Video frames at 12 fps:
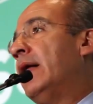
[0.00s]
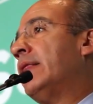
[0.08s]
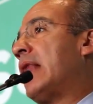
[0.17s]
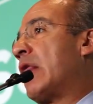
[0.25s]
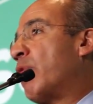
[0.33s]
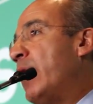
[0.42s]

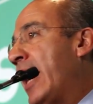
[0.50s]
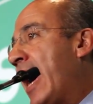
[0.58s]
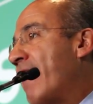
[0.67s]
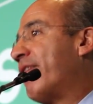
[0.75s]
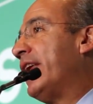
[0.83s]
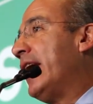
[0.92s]
that we
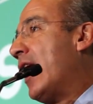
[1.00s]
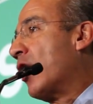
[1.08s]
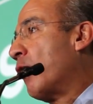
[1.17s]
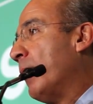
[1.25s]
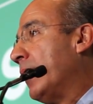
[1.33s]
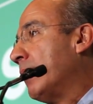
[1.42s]
have the
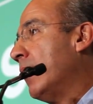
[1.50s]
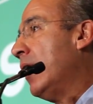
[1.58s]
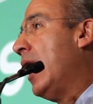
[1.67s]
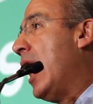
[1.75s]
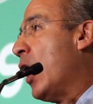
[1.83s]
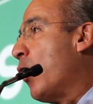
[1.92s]
argument
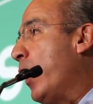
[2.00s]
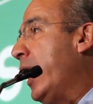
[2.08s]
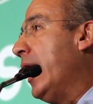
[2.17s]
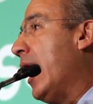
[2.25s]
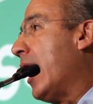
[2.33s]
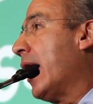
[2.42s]
and
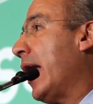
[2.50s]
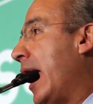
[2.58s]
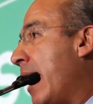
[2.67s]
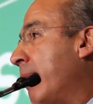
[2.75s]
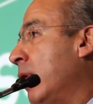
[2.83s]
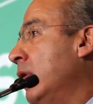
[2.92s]
we are
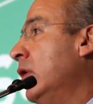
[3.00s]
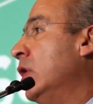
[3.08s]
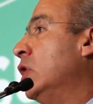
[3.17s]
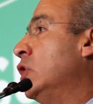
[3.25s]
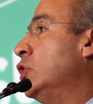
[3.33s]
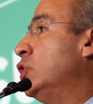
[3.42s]
able
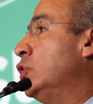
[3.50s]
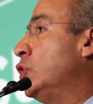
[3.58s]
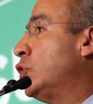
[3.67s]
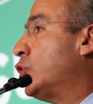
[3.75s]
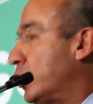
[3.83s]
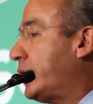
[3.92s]
to